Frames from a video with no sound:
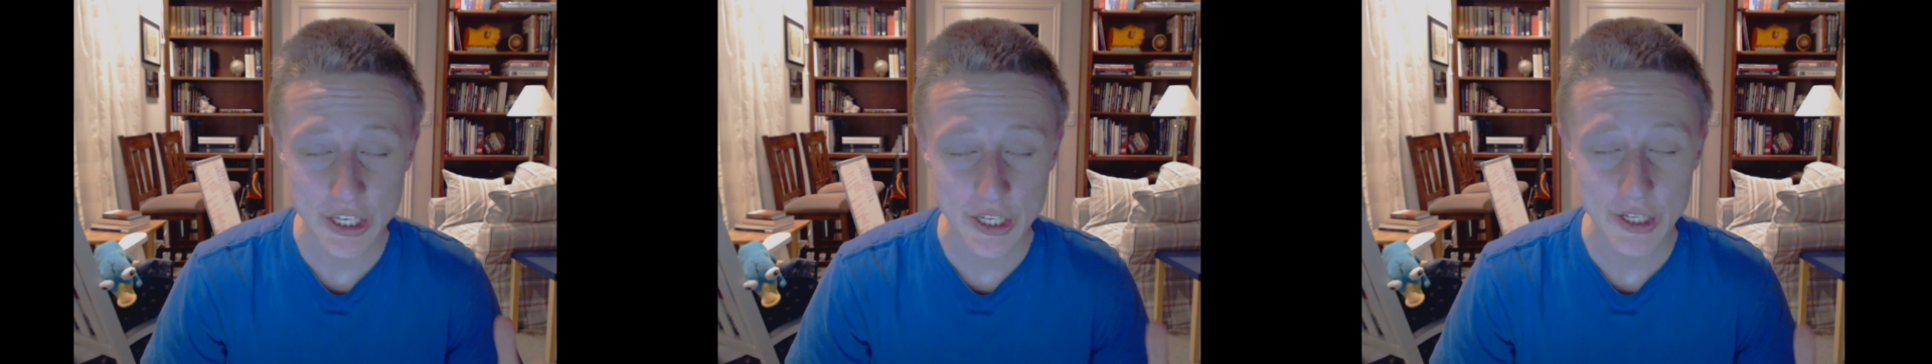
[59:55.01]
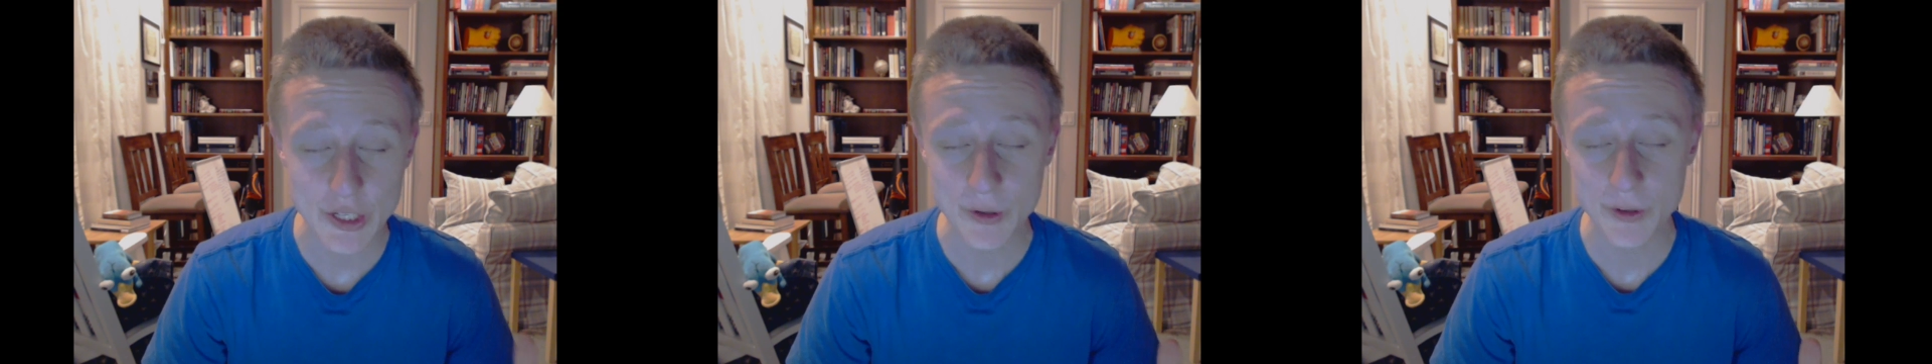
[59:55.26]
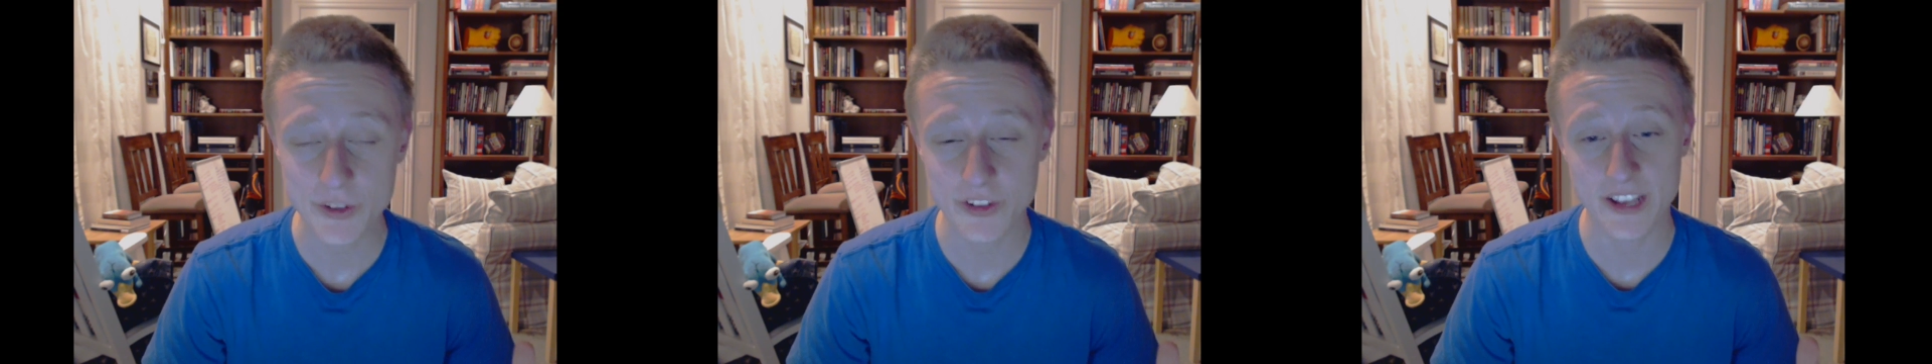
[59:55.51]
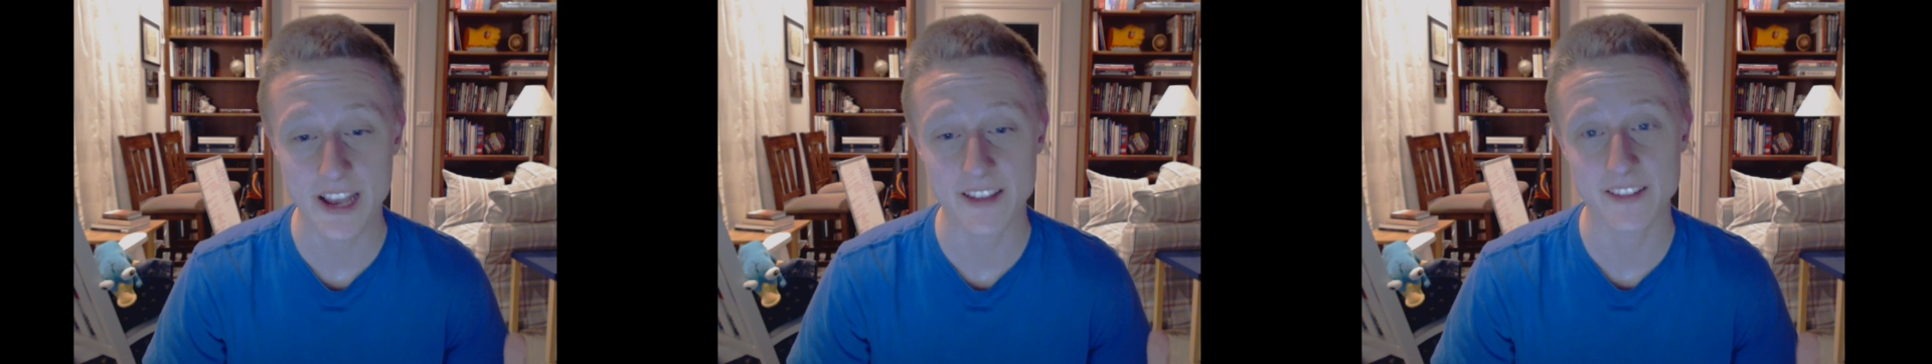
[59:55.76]
huge
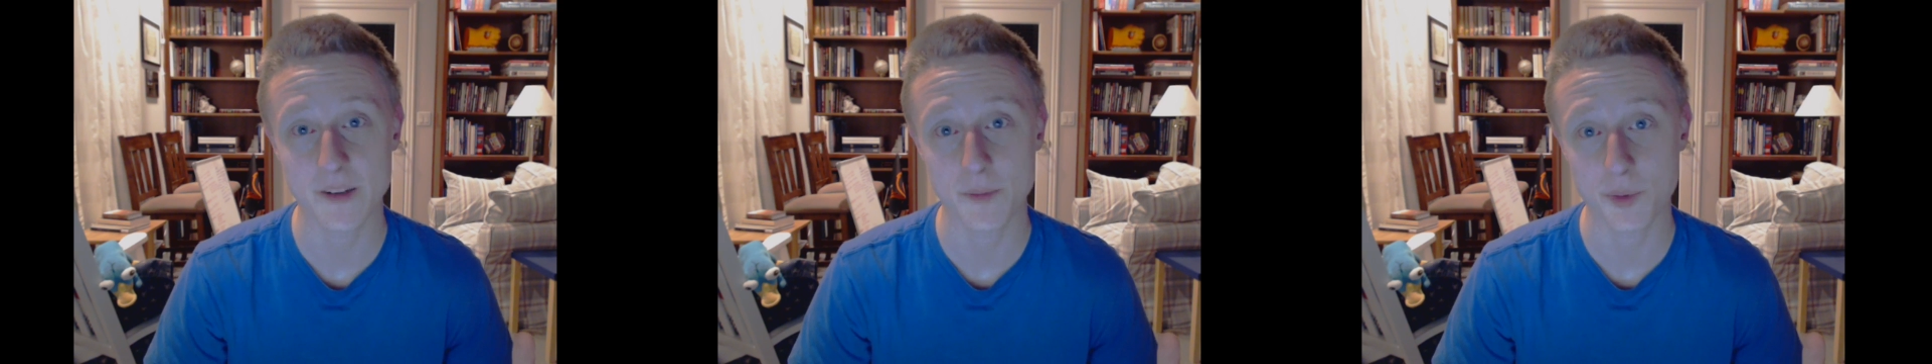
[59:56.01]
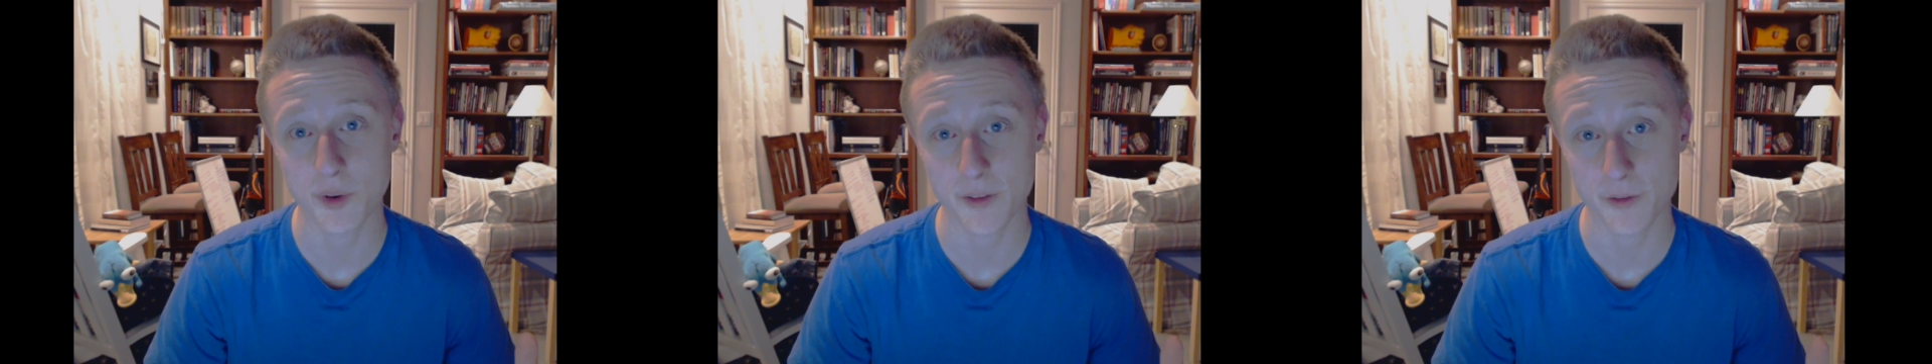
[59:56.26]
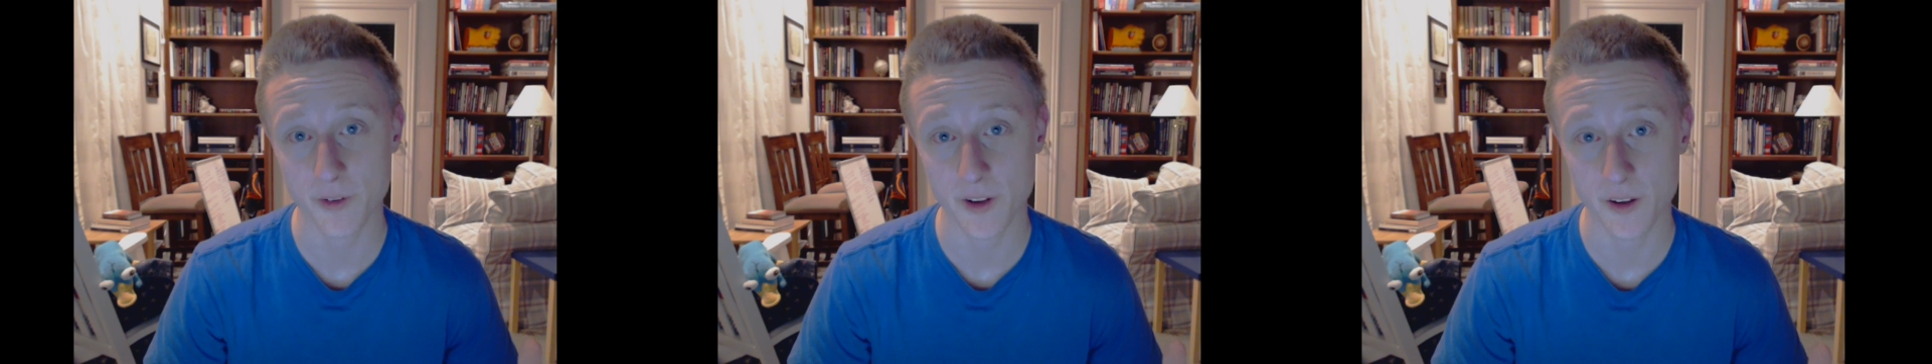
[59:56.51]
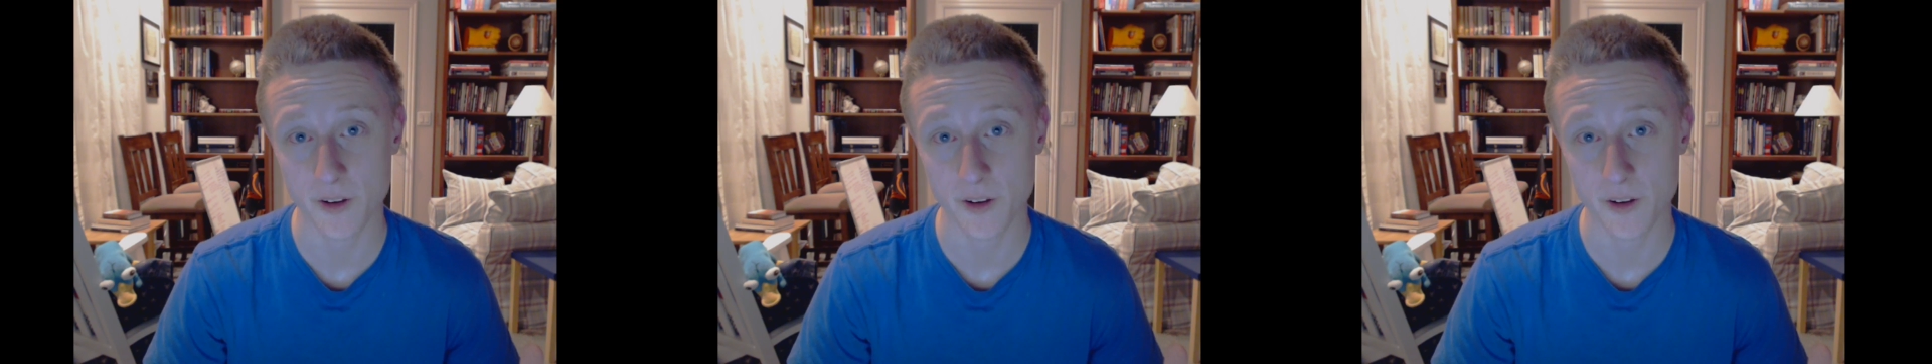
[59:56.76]
testing point for you.